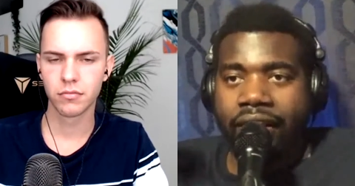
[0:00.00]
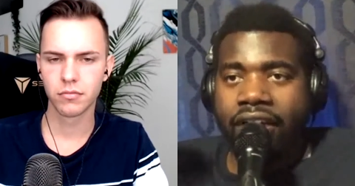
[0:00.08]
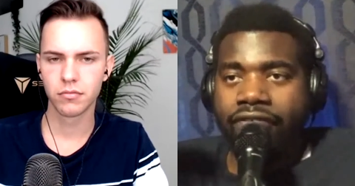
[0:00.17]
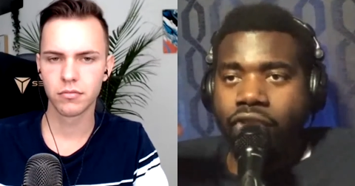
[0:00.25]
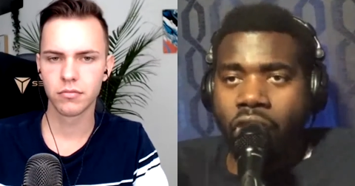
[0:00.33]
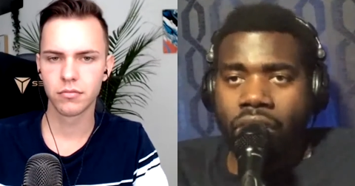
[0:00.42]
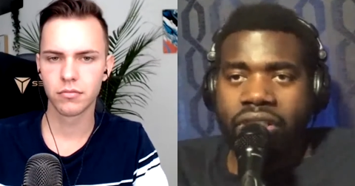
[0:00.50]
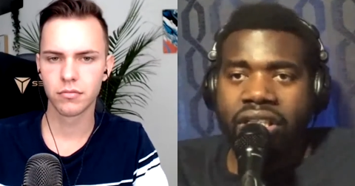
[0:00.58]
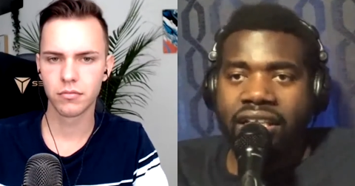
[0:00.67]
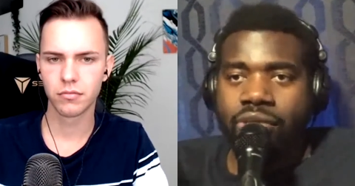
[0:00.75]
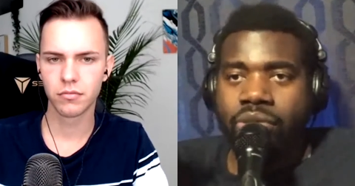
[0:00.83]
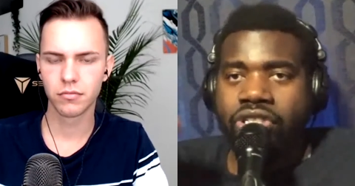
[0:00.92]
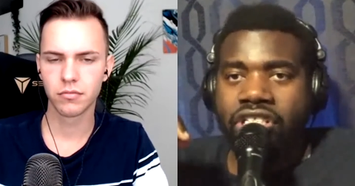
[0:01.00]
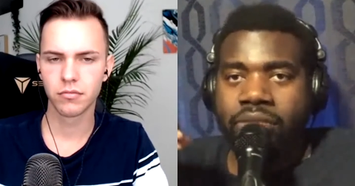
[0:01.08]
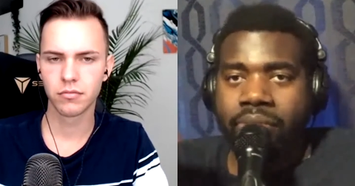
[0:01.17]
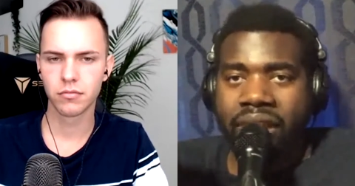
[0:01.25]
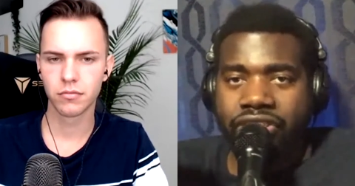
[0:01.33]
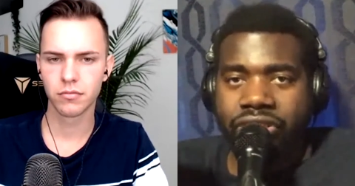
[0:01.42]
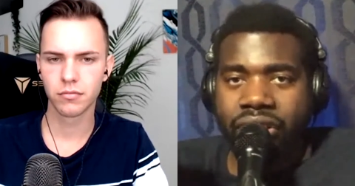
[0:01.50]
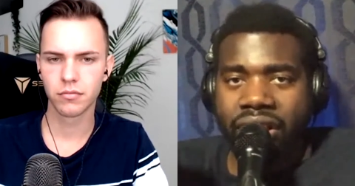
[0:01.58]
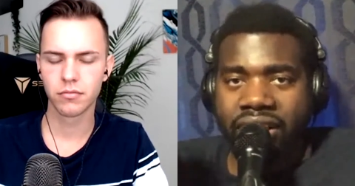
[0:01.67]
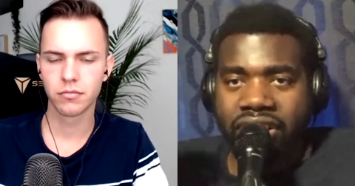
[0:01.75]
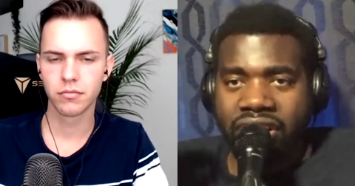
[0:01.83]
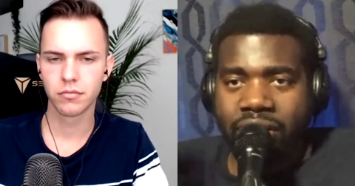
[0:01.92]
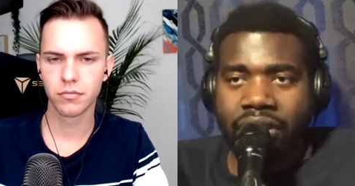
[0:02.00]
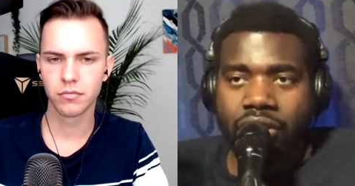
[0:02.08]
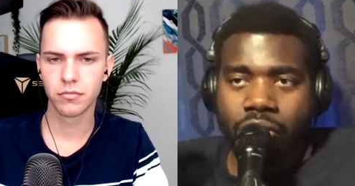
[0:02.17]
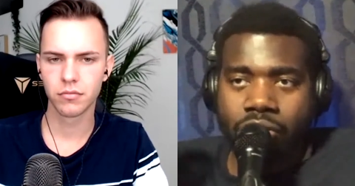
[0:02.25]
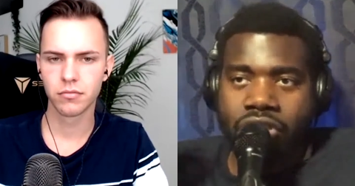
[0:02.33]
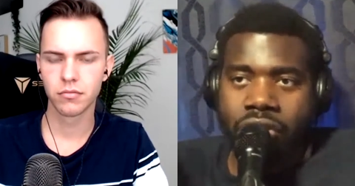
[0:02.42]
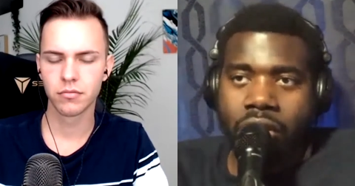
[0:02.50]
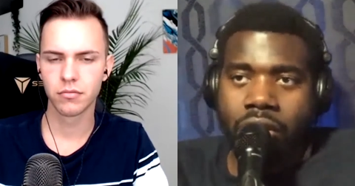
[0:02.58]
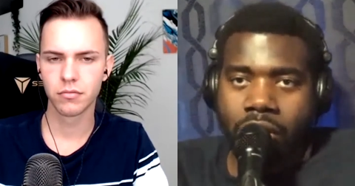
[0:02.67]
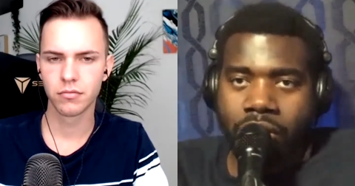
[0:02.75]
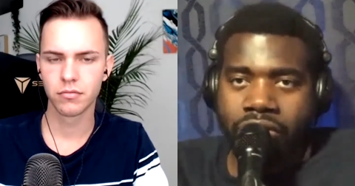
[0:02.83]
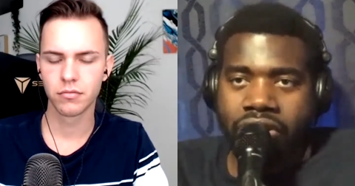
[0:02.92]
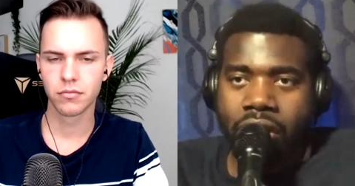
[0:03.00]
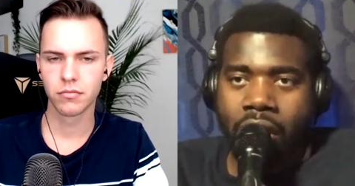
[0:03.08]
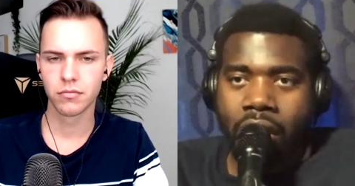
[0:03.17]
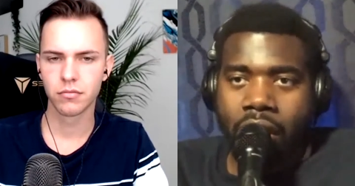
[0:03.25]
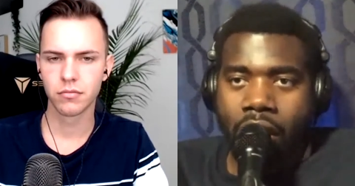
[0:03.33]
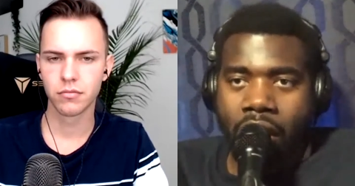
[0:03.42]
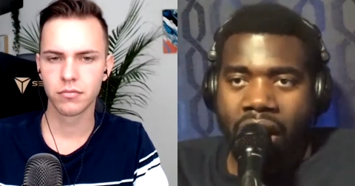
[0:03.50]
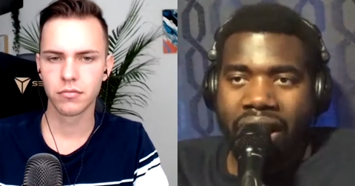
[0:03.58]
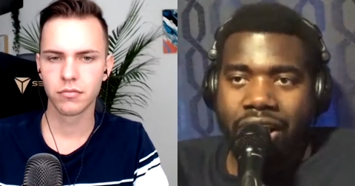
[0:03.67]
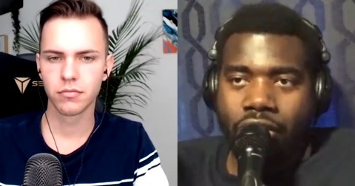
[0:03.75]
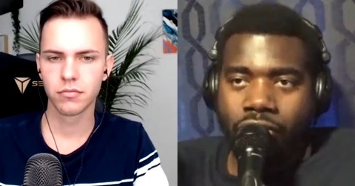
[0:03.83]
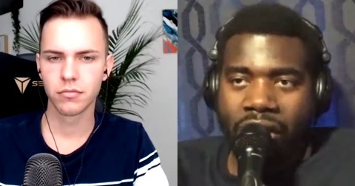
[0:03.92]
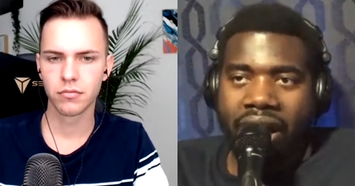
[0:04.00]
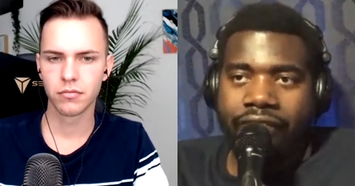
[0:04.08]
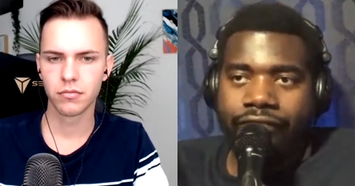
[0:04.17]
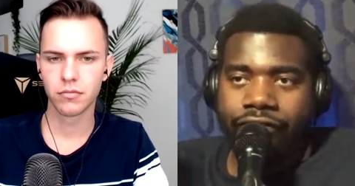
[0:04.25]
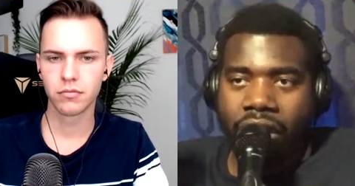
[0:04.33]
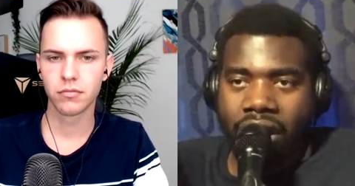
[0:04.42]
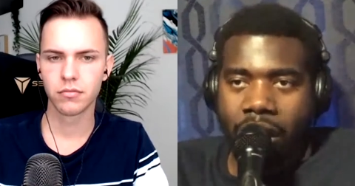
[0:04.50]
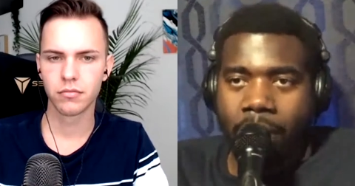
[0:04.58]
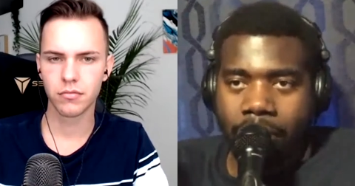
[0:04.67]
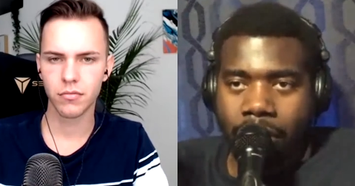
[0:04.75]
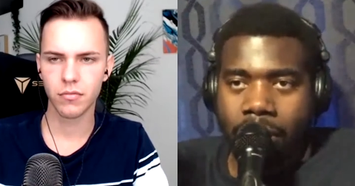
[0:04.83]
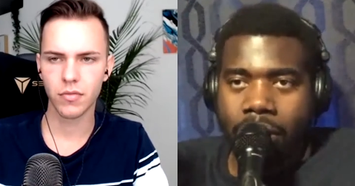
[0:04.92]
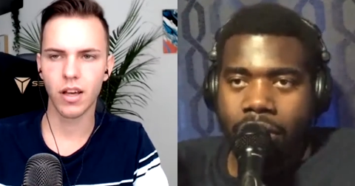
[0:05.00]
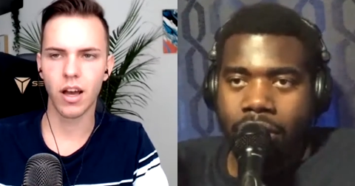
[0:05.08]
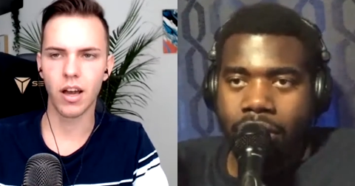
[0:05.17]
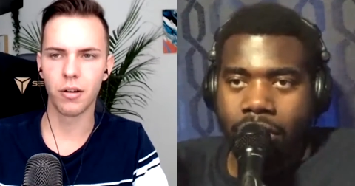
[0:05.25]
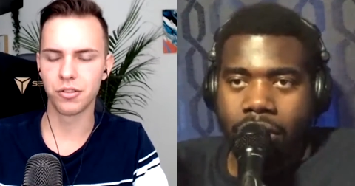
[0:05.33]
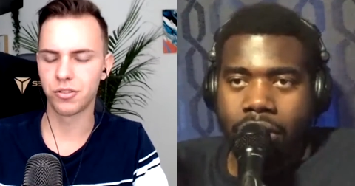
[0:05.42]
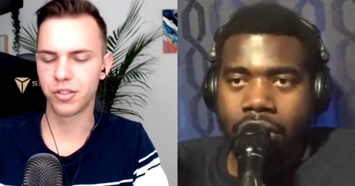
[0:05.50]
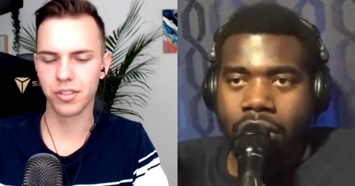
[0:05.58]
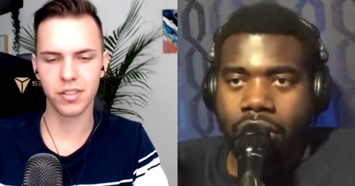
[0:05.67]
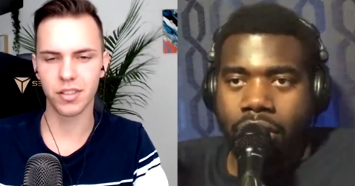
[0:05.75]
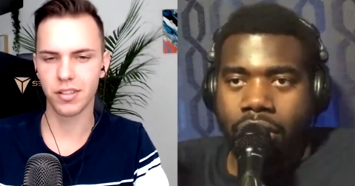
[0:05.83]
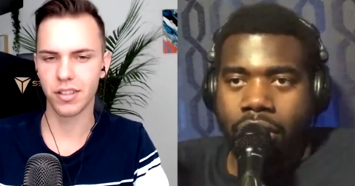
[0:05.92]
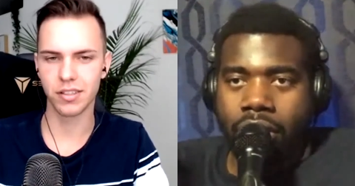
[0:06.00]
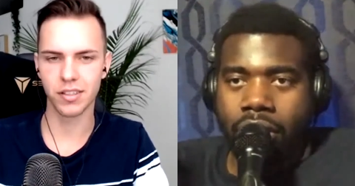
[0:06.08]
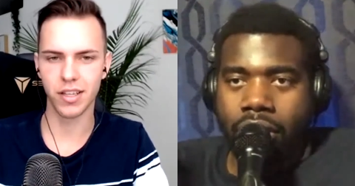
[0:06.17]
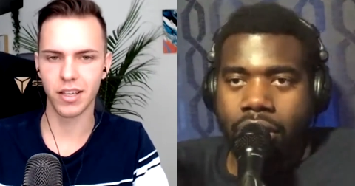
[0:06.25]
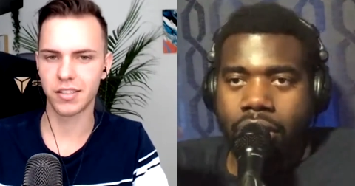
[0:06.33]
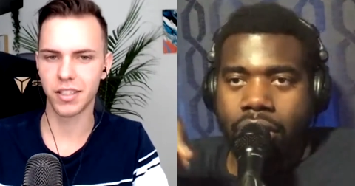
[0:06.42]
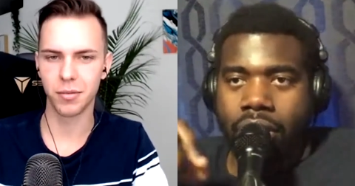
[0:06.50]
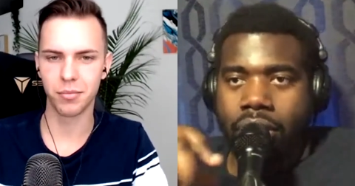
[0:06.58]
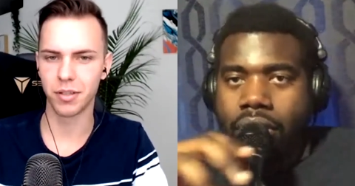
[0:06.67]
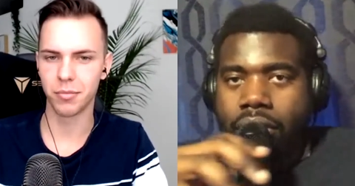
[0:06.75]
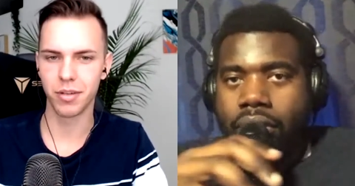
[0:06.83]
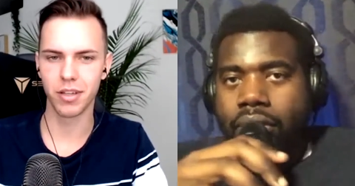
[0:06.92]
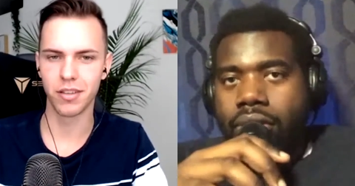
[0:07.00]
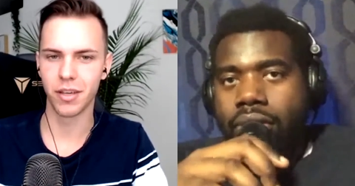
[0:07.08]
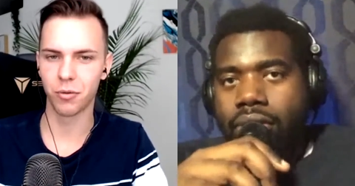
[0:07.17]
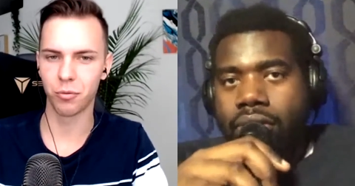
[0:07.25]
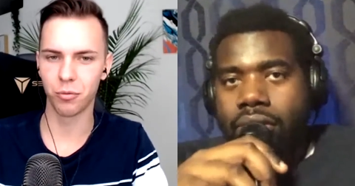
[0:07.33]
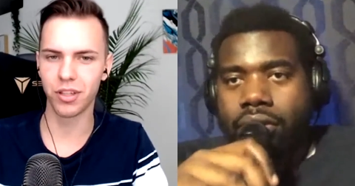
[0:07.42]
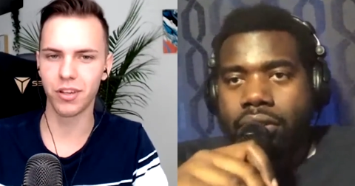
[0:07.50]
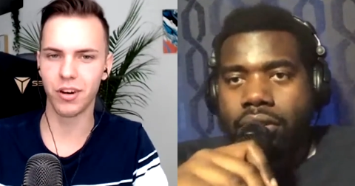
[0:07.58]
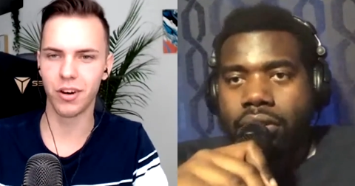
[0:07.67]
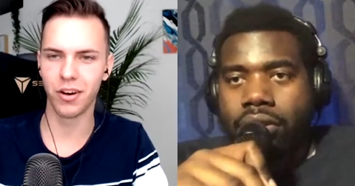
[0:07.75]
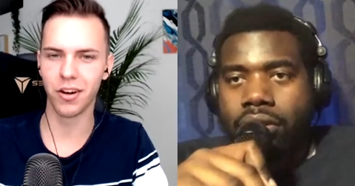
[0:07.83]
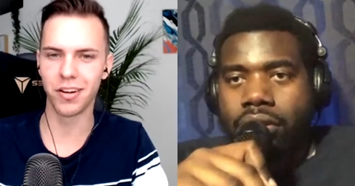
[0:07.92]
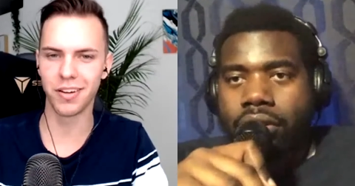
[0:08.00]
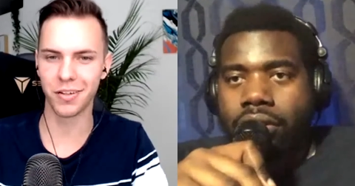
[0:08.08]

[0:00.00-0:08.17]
Speaker 1: that of all the names we just mentioned, and some of those songs are a cry for help.
Speaker 2: I was just saying the exact same thing, man. They really are